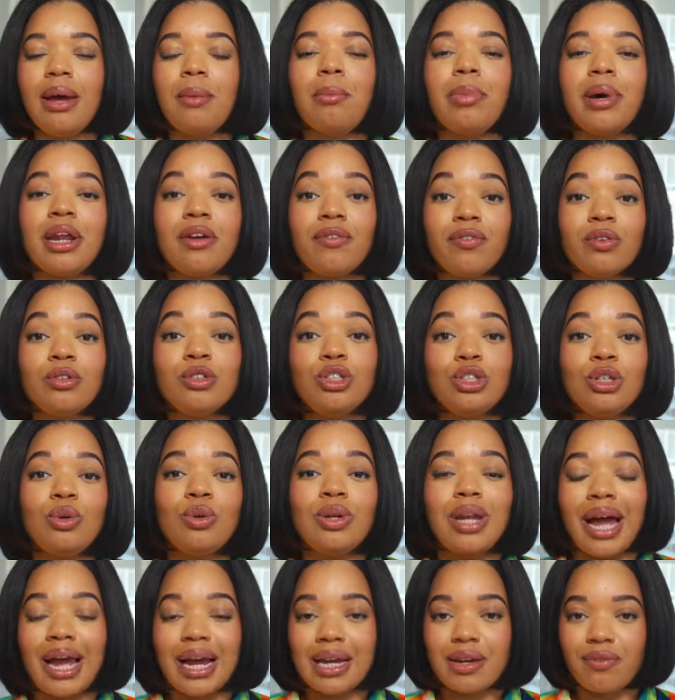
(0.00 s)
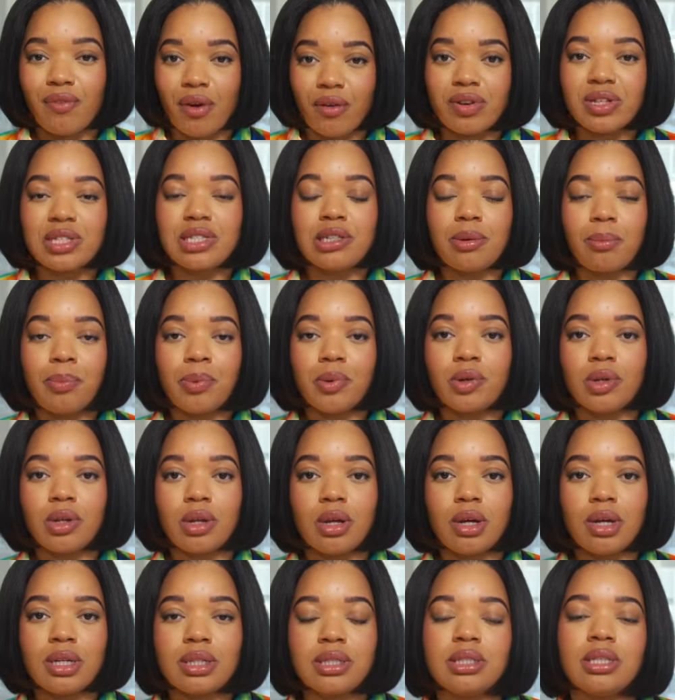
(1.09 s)
But if you do like very simple
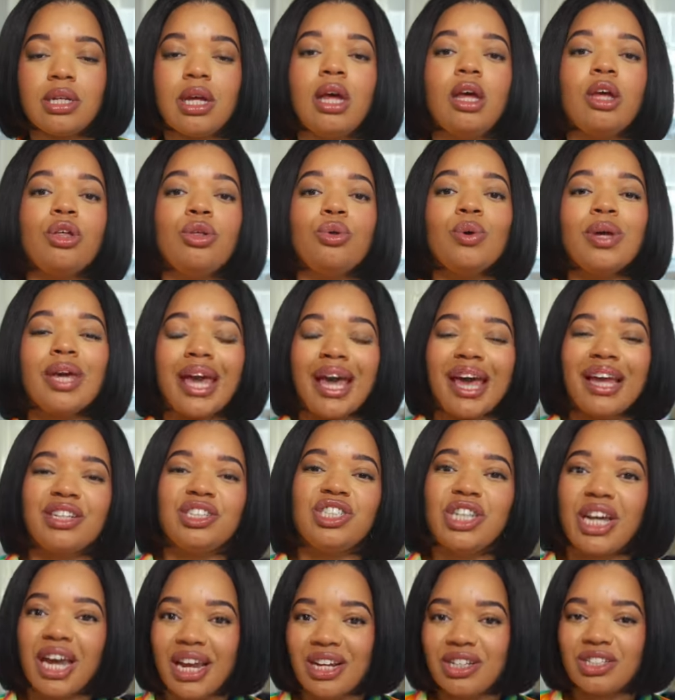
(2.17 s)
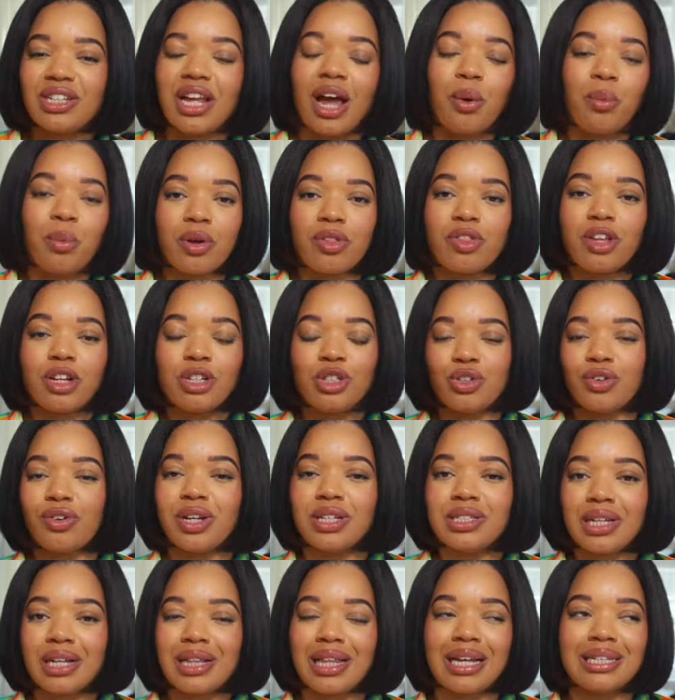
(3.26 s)
looks, you can change that with your jewelry
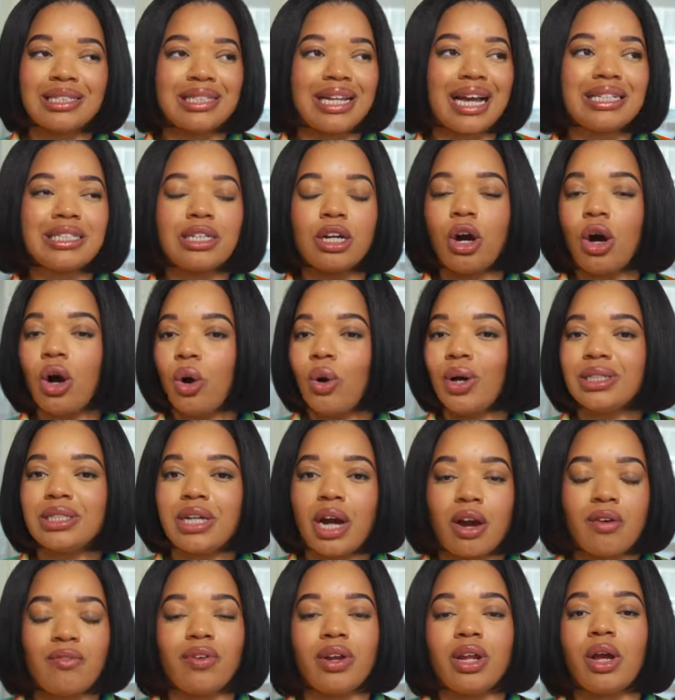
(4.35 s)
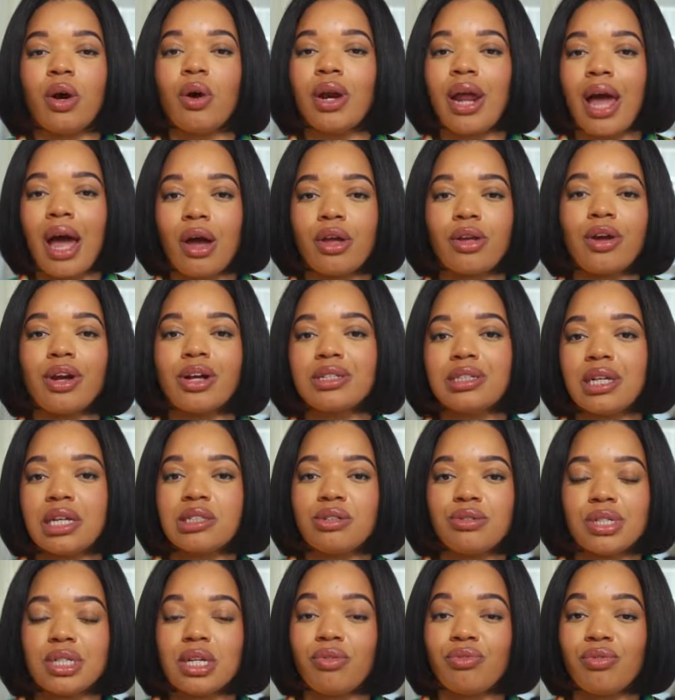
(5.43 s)
and sunglasses. I did a whole entire video on how your
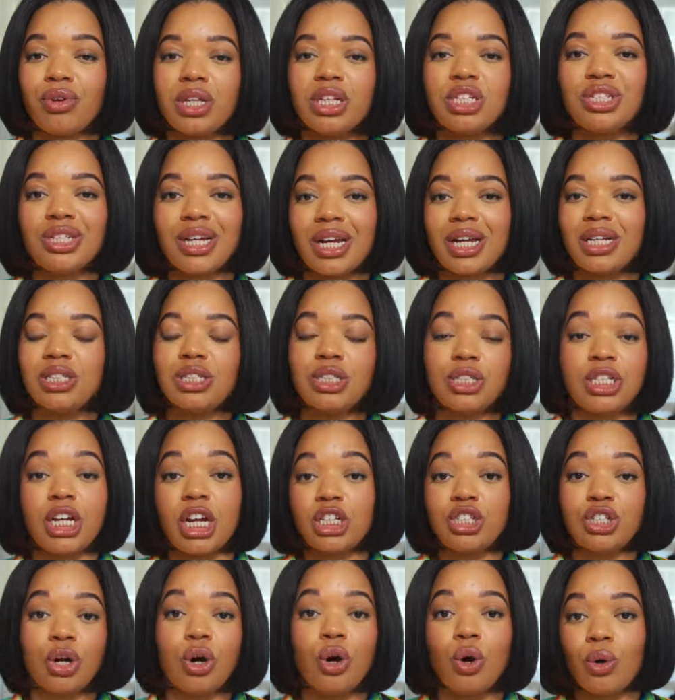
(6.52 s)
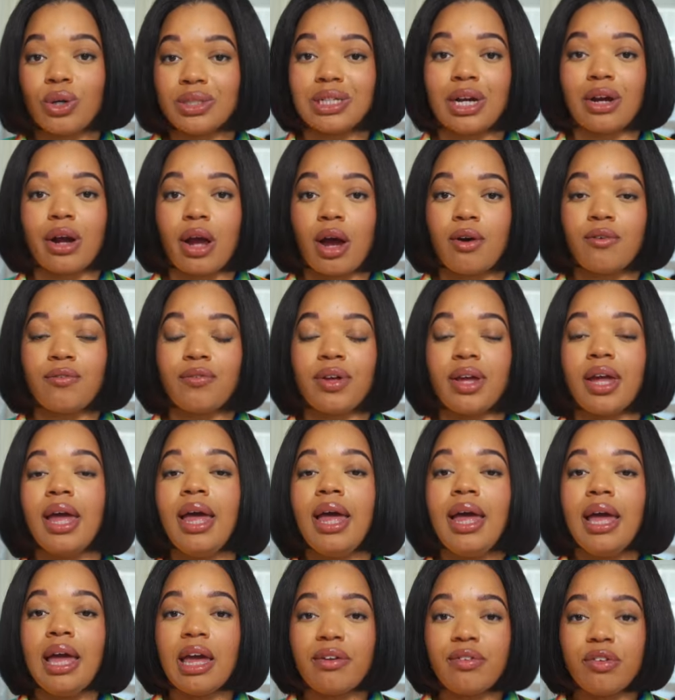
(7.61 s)
accessories can really change your whole entire outfit.
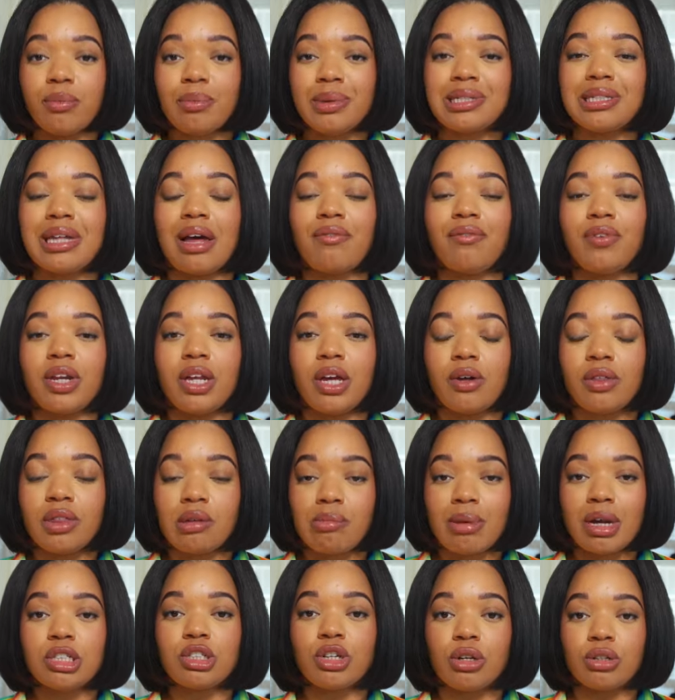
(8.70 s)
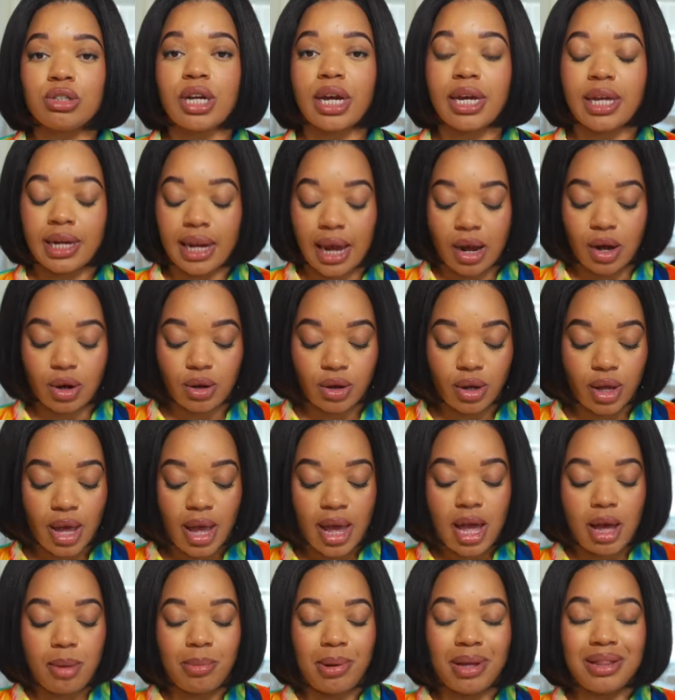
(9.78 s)
If you missed that video, then make sure you check it out.
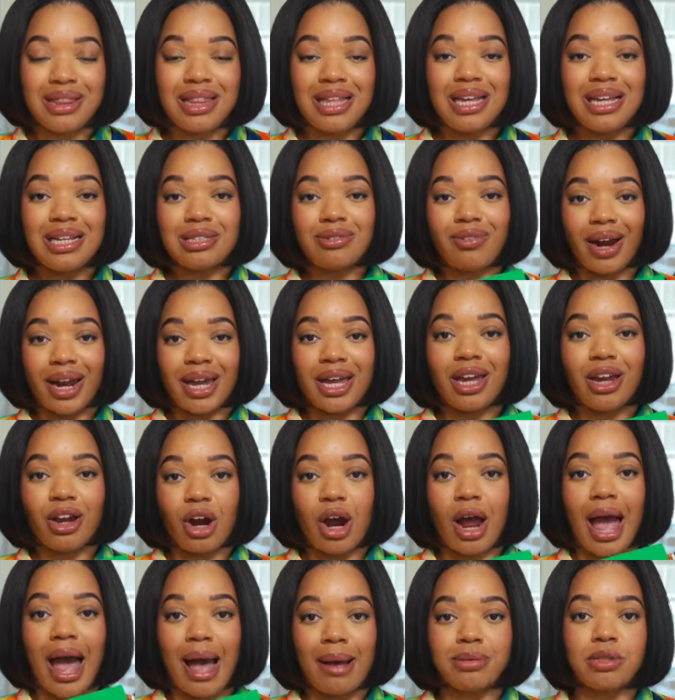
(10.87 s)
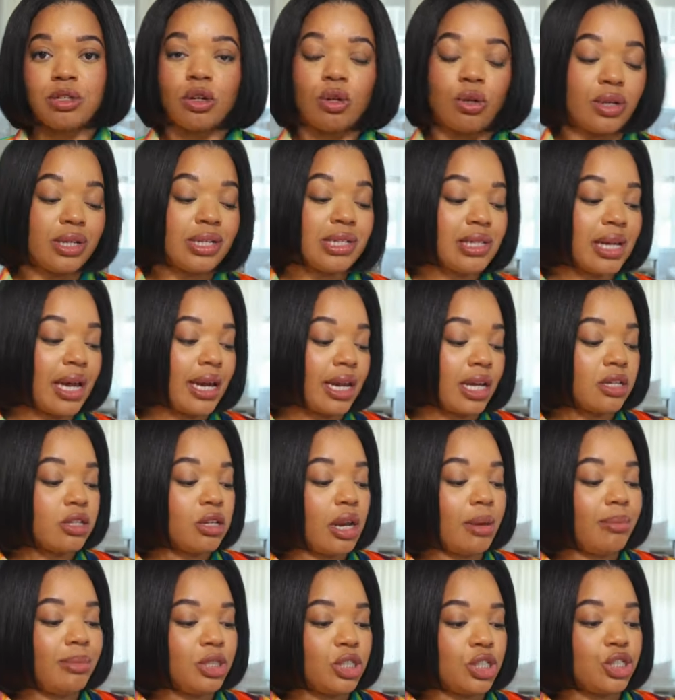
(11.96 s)
But these right here are absolutely stunning. So
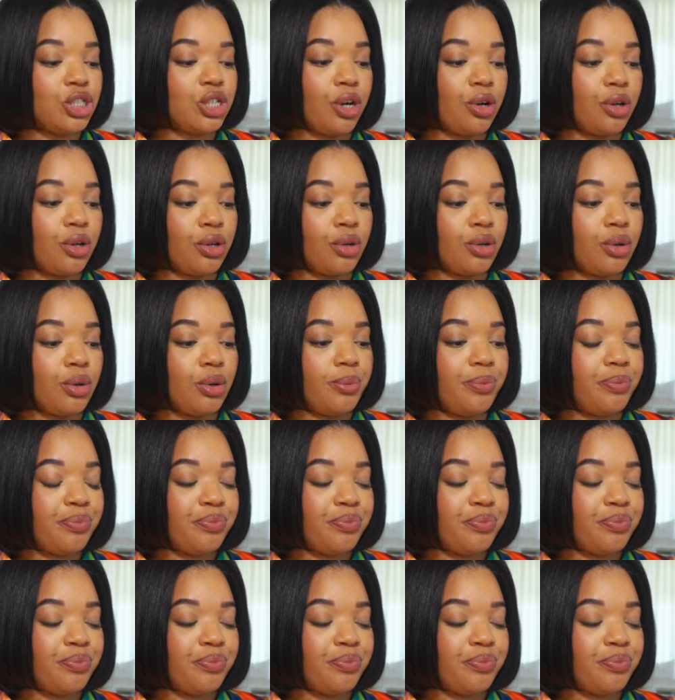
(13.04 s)
let me just show you.